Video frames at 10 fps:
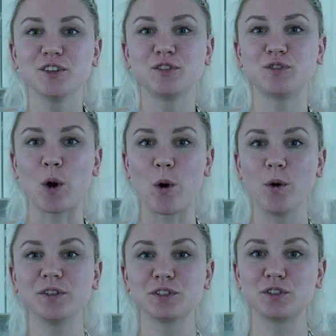
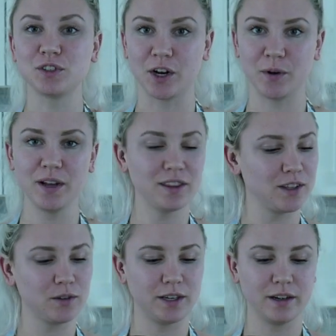So to start with,
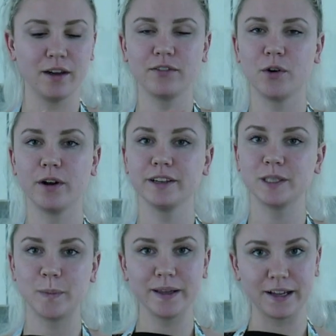you need of course
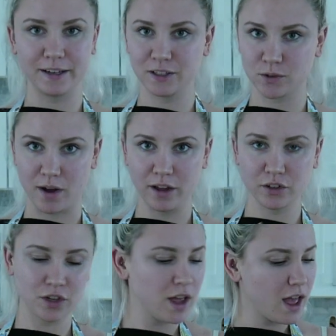spaghetti
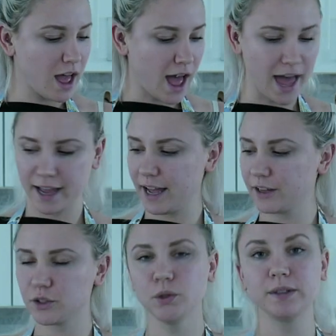squash. I
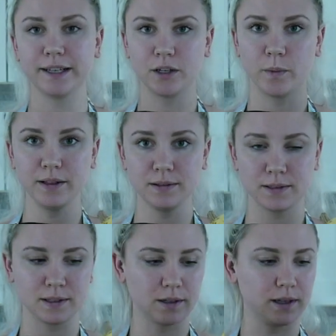got two little ones
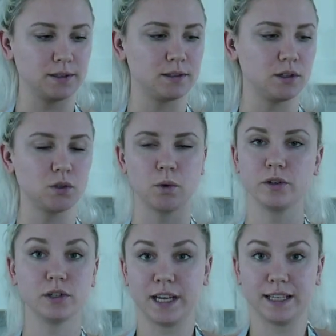because the
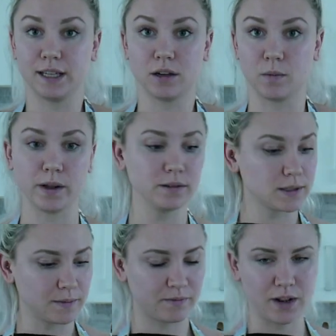store just had little ones.
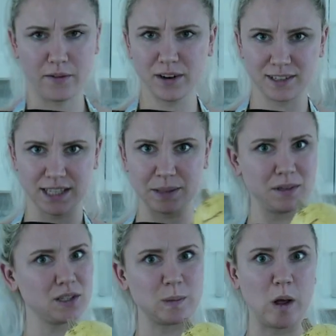Never seen them
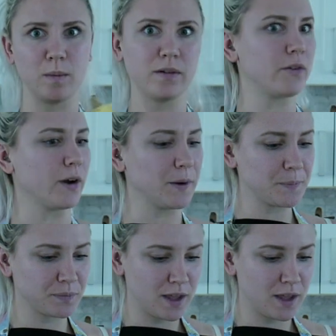this small before.